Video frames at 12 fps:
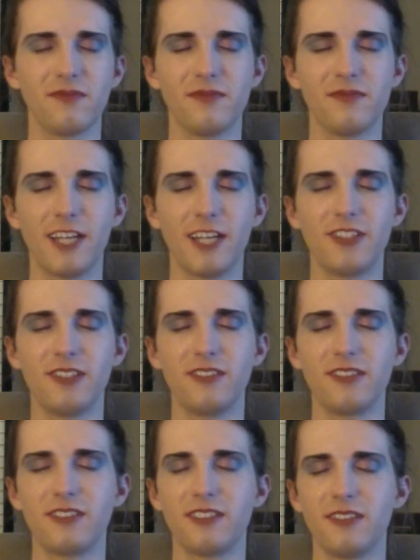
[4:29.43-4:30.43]
I
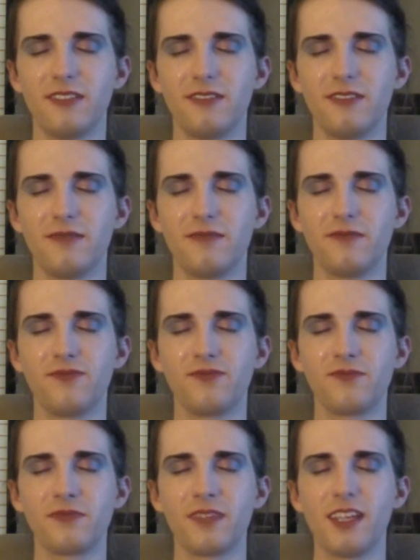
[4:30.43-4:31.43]
choose to
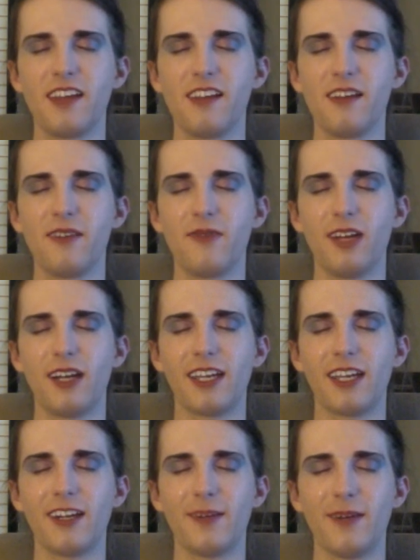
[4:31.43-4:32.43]
not
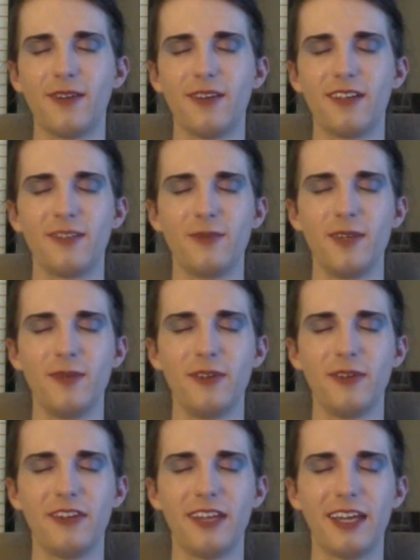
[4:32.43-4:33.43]
care about what other people
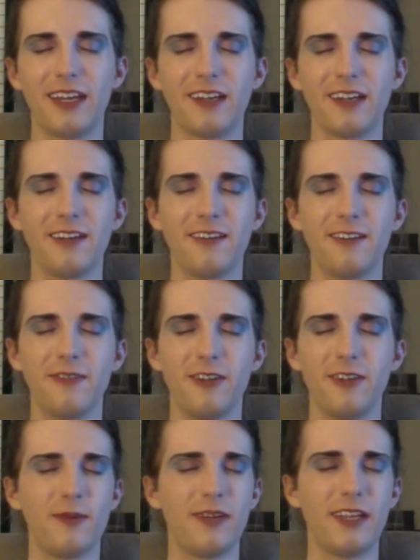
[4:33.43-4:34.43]
think.
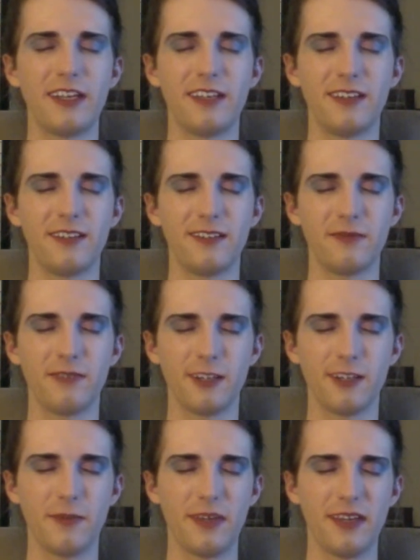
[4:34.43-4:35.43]
Nobody can
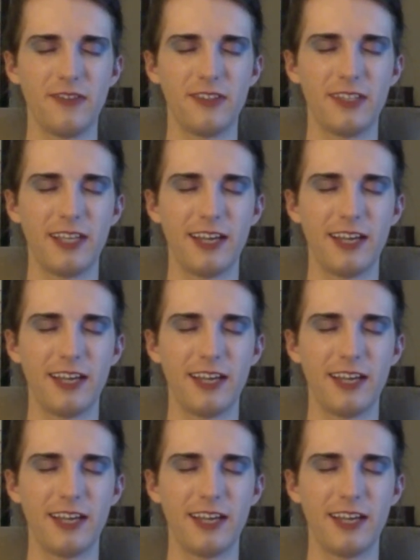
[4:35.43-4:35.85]
hurt me with that.